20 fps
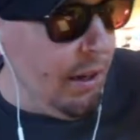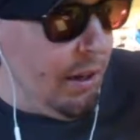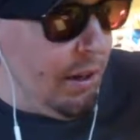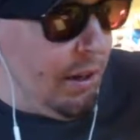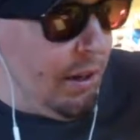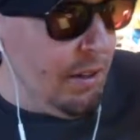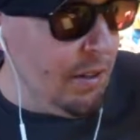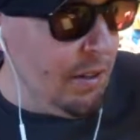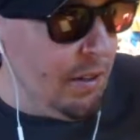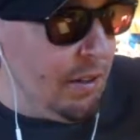
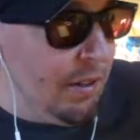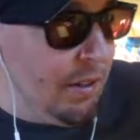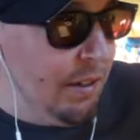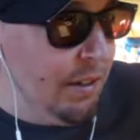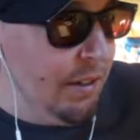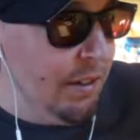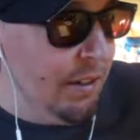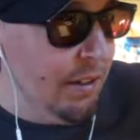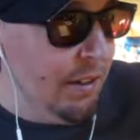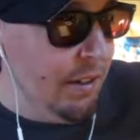
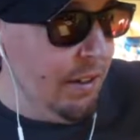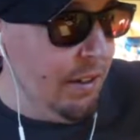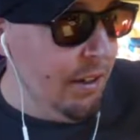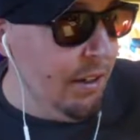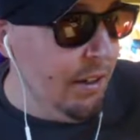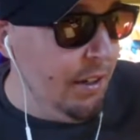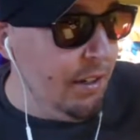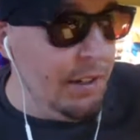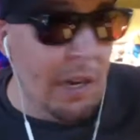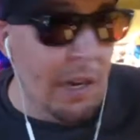And
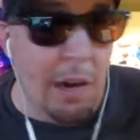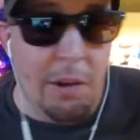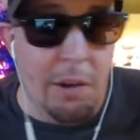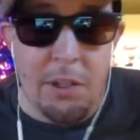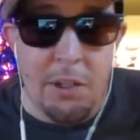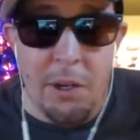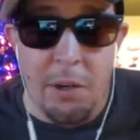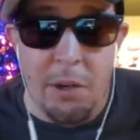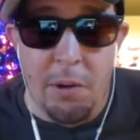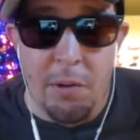
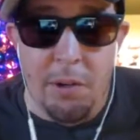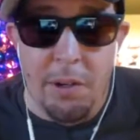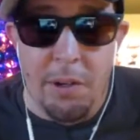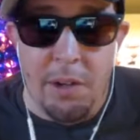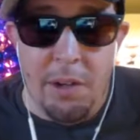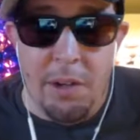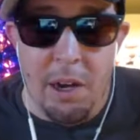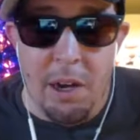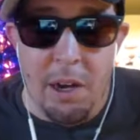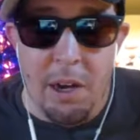now
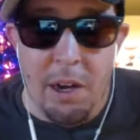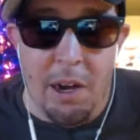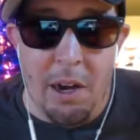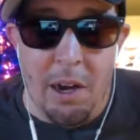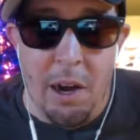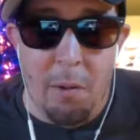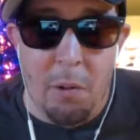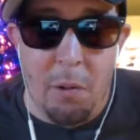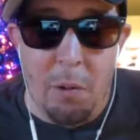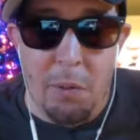he's
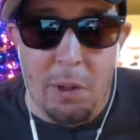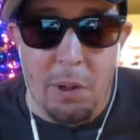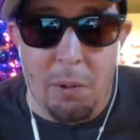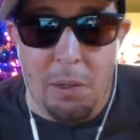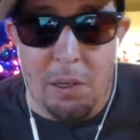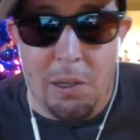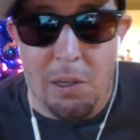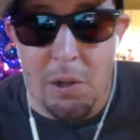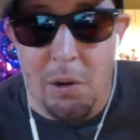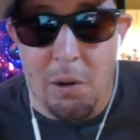owned.
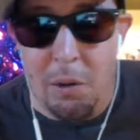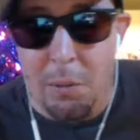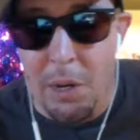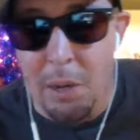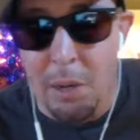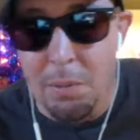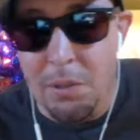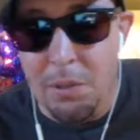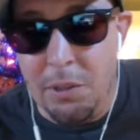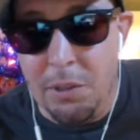I won't be able to
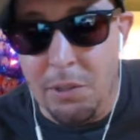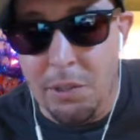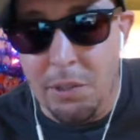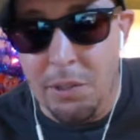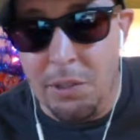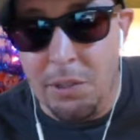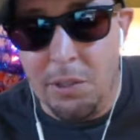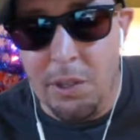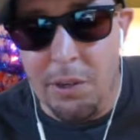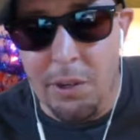clone him
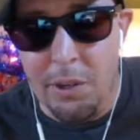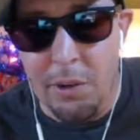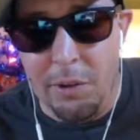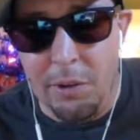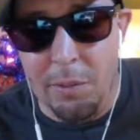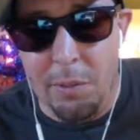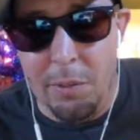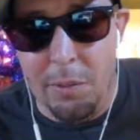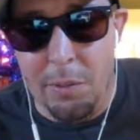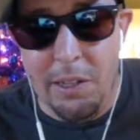up, so he's
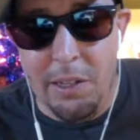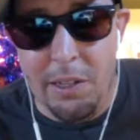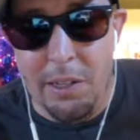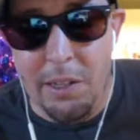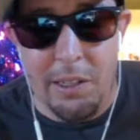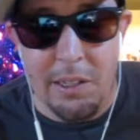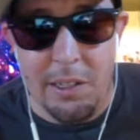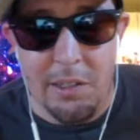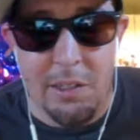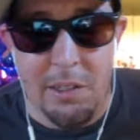still unowned in
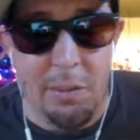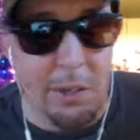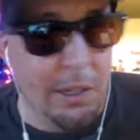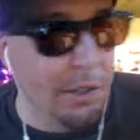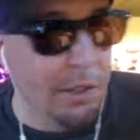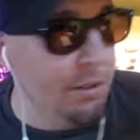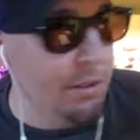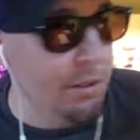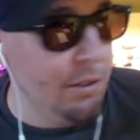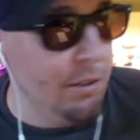my league
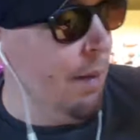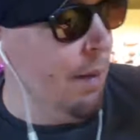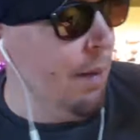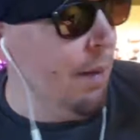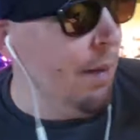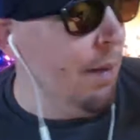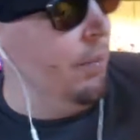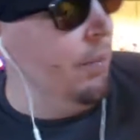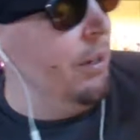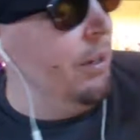unless somebody else
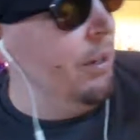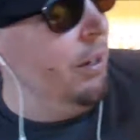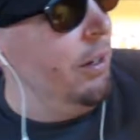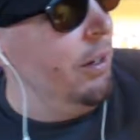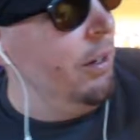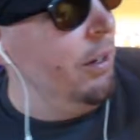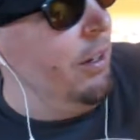grabbed him.